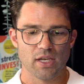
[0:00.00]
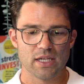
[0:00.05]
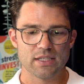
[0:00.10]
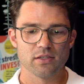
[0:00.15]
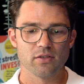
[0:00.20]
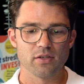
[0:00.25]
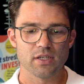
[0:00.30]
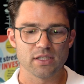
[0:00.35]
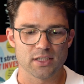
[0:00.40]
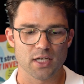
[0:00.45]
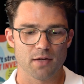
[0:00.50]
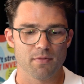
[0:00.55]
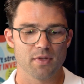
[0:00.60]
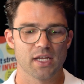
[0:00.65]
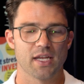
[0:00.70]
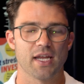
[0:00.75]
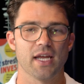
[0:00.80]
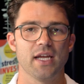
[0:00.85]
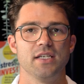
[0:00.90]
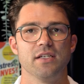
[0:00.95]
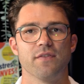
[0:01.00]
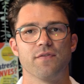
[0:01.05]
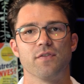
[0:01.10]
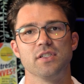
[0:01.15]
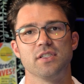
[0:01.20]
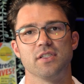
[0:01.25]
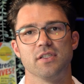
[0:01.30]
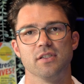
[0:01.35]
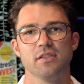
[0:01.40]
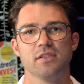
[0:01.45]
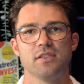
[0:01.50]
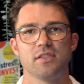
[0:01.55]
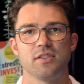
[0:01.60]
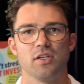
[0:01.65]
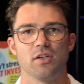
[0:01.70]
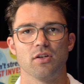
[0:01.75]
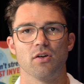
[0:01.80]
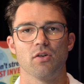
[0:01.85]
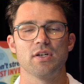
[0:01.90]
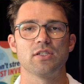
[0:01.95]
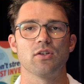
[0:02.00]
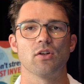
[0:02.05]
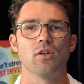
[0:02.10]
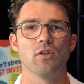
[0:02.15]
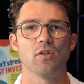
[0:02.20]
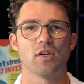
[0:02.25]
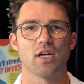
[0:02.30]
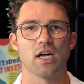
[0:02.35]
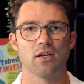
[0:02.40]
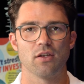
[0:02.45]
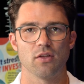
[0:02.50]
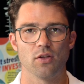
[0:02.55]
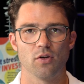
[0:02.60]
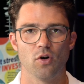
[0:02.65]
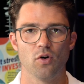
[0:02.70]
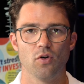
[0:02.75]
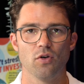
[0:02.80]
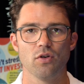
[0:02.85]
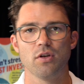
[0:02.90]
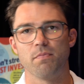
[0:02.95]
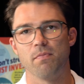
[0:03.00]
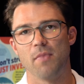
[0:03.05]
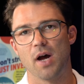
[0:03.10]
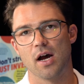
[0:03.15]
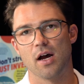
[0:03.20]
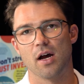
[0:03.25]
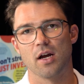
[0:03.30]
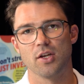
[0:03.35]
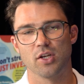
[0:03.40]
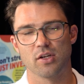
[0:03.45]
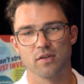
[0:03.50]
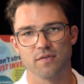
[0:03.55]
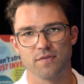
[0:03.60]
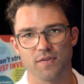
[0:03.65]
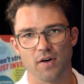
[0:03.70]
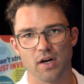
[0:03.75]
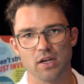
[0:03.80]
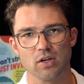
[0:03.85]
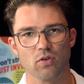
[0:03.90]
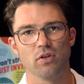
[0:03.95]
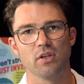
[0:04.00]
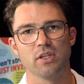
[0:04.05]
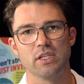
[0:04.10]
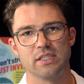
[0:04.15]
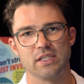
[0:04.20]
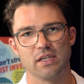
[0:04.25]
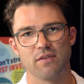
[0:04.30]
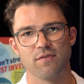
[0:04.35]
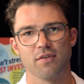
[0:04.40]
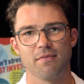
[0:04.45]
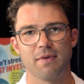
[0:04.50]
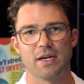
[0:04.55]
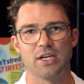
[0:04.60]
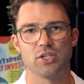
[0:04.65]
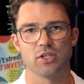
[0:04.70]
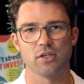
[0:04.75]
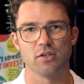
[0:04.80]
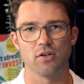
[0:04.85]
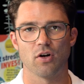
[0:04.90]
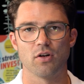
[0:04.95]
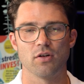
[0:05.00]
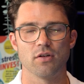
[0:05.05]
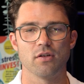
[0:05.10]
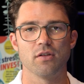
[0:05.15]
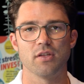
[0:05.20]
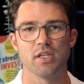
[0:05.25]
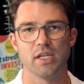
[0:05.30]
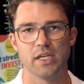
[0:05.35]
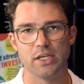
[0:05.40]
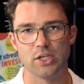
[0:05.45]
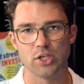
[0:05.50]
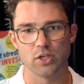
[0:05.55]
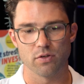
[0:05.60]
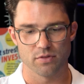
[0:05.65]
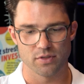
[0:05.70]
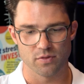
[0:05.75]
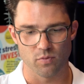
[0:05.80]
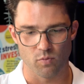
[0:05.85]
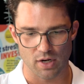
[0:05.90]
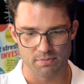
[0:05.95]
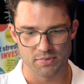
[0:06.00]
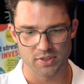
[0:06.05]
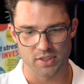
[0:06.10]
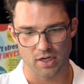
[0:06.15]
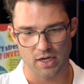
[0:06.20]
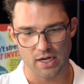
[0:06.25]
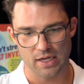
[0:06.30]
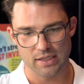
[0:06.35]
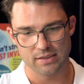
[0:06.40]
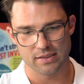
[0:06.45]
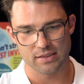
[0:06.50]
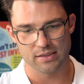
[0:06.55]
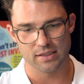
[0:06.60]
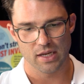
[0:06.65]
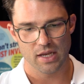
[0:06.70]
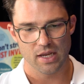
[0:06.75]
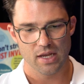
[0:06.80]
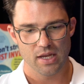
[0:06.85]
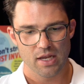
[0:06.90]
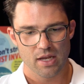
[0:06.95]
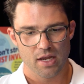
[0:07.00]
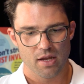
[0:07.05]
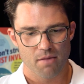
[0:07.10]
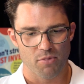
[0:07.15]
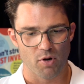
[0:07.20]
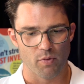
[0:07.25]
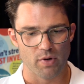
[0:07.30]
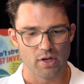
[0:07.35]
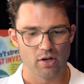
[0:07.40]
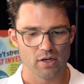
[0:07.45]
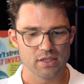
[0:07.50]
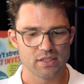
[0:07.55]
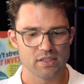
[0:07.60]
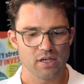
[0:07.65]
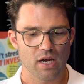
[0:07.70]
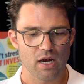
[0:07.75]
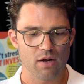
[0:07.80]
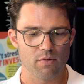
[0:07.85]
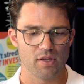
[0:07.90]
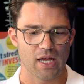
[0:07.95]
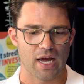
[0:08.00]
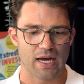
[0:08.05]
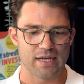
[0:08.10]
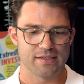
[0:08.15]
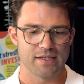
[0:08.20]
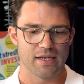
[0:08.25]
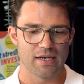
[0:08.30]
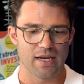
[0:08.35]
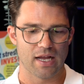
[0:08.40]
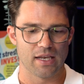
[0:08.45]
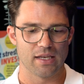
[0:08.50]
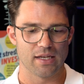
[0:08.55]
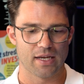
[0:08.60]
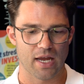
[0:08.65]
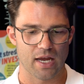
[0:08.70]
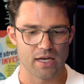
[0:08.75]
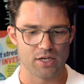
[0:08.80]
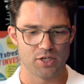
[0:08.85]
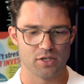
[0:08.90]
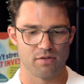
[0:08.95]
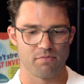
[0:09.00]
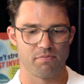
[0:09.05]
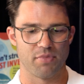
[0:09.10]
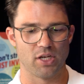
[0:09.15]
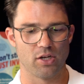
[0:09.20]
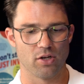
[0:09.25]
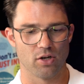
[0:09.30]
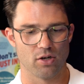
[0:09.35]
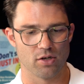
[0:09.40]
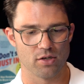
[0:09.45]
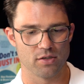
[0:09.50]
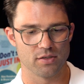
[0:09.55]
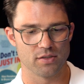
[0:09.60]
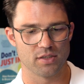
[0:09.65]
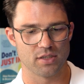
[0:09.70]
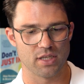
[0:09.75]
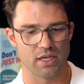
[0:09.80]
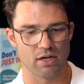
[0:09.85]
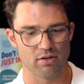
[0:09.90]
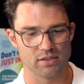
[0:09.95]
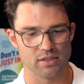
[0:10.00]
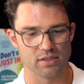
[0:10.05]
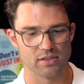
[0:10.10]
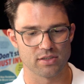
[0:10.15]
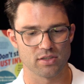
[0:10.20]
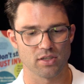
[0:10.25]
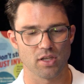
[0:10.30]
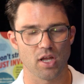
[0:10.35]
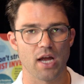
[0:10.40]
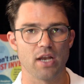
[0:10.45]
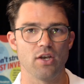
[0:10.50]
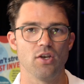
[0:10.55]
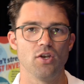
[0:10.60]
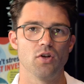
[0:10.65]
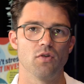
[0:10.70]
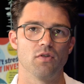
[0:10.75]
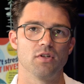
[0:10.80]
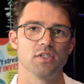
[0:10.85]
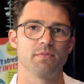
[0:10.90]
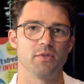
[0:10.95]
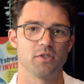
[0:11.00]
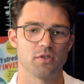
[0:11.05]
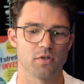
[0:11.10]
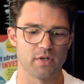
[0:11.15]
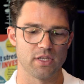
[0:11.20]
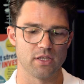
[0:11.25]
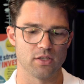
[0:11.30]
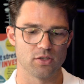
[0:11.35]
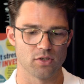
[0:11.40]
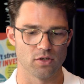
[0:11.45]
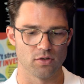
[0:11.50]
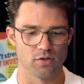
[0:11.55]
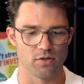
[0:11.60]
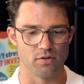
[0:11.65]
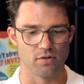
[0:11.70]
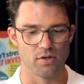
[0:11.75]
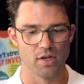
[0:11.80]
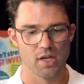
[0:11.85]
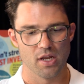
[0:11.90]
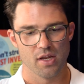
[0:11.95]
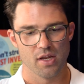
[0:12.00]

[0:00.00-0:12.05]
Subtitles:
let's look at some of the key differences. You always got to look under the hood. You can find all of this information on the issuers' websites. But we've got to start with asset allocation because there is a slight nuance between the two.